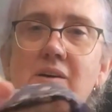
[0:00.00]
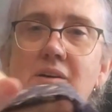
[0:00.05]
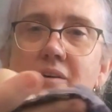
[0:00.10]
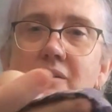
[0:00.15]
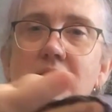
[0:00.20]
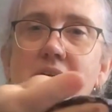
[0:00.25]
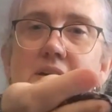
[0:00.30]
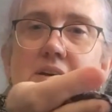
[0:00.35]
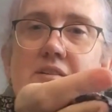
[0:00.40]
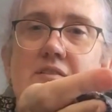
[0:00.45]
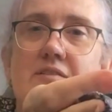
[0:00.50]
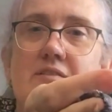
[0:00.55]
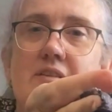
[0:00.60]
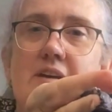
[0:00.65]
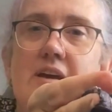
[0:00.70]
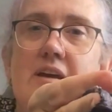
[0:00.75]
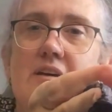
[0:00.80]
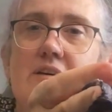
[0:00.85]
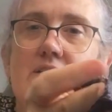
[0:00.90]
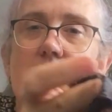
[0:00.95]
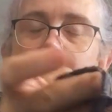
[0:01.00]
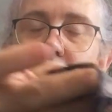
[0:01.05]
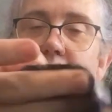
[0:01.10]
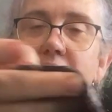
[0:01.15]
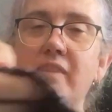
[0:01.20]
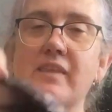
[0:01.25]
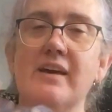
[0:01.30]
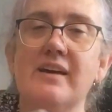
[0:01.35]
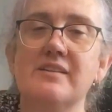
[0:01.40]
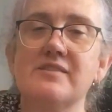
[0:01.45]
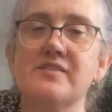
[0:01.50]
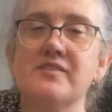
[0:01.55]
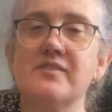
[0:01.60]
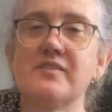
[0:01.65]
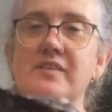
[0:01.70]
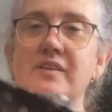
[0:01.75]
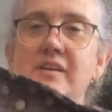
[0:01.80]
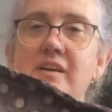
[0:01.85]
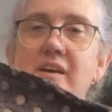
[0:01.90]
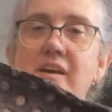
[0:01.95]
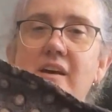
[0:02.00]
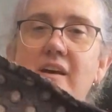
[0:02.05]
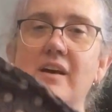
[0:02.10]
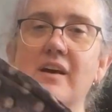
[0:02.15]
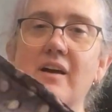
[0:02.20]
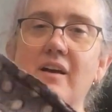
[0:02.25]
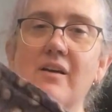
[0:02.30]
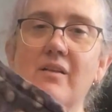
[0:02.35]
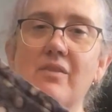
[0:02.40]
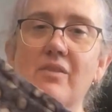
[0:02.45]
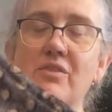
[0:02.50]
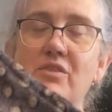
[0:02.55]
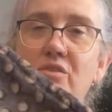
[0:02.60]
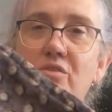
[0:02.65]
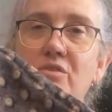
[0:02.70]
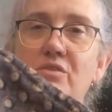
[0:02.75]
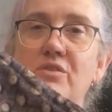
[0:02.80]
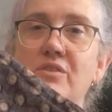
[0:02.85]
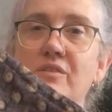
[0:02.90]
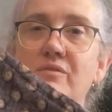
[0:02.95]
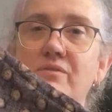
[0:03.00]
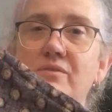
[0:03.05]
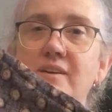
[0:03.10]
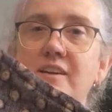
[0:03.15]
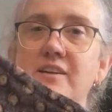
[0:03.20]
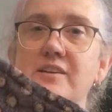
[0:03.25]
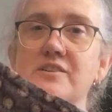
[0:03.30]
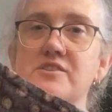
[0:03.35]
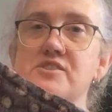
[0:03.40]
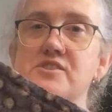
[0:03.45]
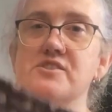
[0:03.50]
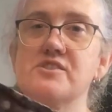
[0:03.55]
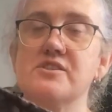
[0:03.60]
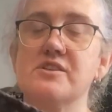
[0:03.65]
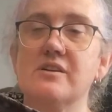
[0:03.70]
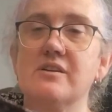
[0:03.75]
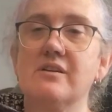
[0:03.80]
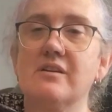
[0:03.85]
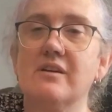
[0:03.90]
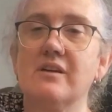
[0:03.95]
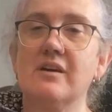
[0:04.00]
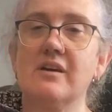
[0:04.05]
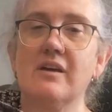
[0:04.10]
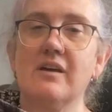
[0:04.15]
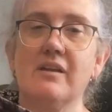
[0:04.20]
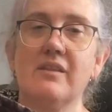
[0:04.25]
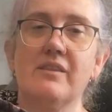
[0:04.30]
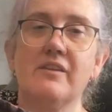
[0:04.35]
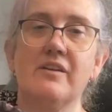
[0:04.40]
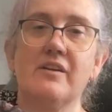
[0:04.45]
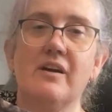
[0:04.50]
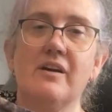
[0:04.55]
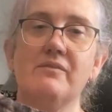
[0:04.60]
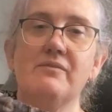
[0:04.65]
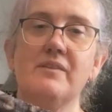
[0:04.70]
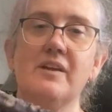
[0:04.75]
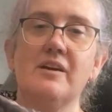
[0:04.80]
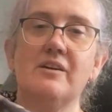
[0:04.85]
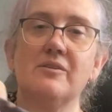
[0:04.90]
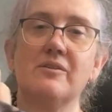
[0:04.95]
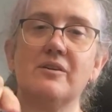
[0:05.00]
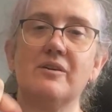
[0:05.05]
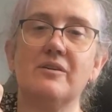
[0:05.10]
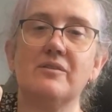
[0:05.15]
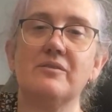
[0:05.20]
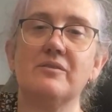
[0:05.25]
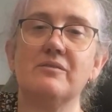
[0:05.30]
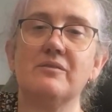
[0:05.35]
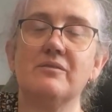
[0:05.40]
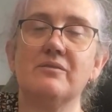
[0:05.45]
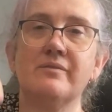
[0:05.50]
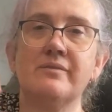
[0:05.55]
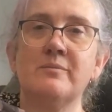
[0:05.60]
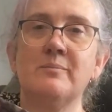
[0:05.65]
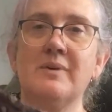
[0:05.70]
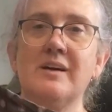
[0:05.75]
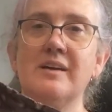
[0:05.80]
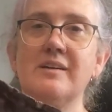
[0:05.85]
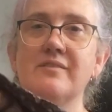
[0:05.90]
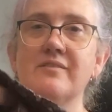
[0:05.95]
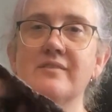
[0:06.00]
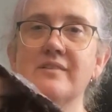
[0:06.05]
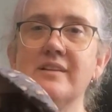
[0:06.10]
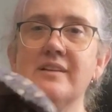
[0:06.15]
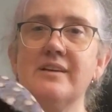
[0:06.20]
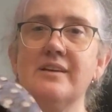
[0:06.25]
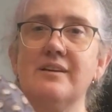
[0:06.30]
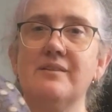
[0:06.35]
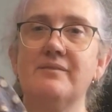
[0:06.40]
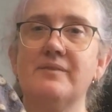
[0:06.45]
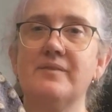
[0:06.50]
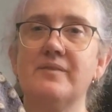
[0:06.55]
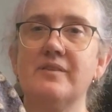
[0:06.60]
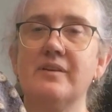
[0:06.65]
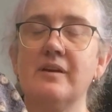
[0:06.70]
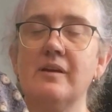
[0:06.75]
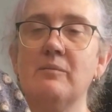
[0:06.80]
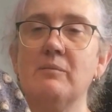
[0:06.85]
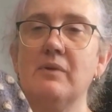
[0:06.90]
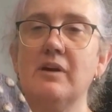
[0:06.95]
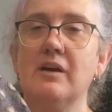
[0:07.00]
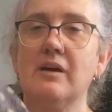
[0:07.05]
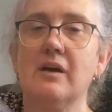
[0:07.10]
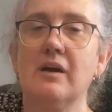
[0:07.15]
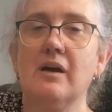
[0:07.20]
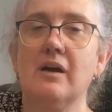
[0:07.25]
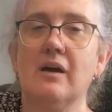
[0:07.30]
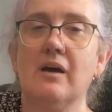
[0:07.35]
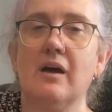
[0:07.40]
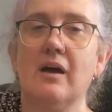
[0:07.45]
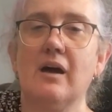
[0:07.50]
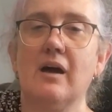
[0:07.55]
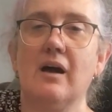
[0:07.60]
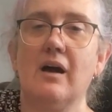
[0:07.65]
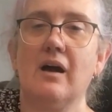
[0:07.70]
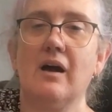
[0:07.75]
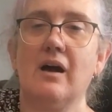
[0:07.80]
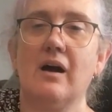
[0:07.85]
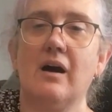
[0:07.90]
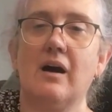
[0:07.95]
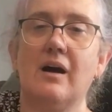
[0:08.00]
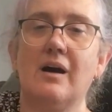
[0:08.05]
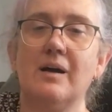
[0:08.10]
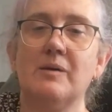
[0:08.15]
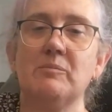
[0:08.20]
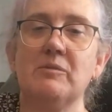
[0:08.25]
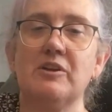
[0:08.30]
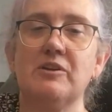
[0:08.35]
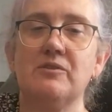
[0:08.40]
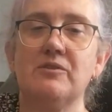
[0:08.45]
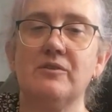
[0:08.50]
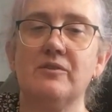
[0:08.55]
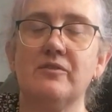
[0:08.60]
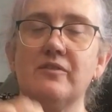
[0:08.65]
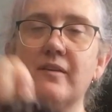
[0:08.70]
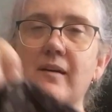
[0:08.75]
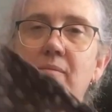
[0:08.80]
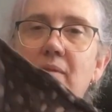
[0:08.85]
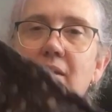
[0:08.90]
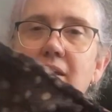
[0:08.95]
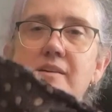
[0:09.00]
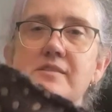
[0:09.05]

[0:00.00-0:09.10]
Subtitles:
you can see it, but that's the finish that I've now got for my sleeve seam. I'm going to do something